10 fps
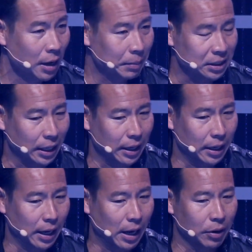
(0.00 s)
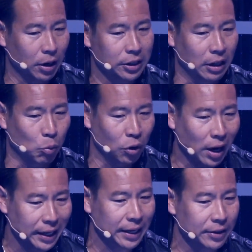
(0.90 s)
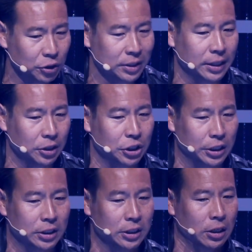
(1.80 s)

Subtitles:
because I would argue that we're not getting those synergies.